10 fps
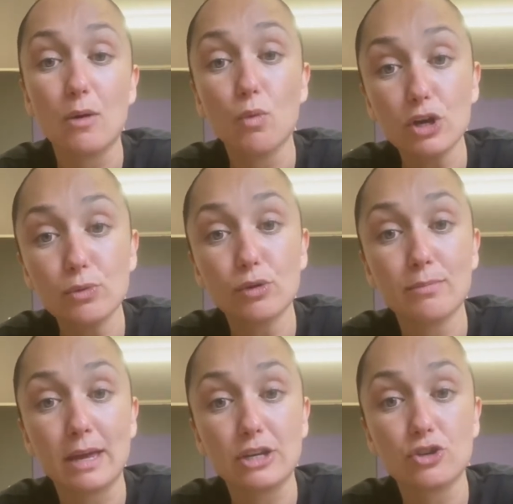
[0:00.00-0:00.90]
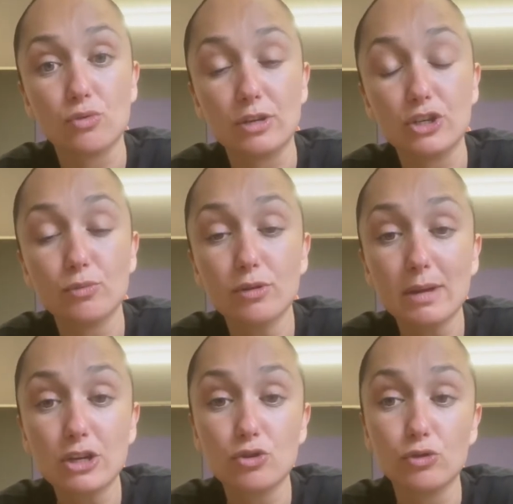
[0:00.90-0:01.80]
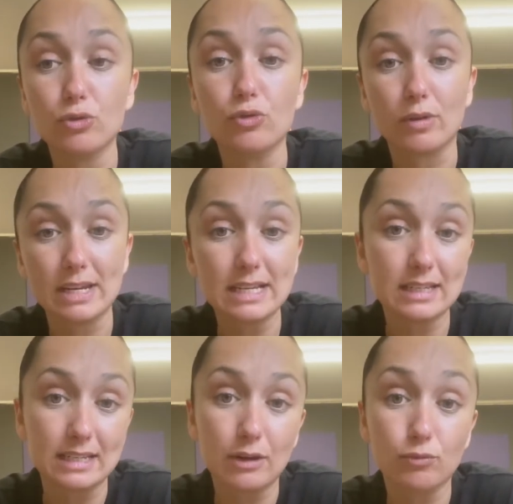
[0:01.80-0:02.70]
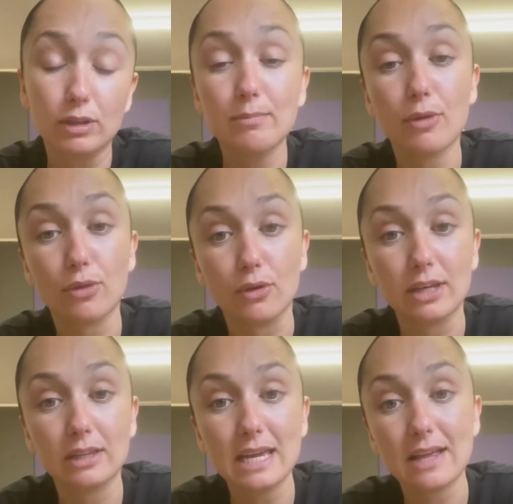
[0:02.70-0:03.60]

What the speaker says: what you want to make sure is you want to make sure your greetings are done really methodically.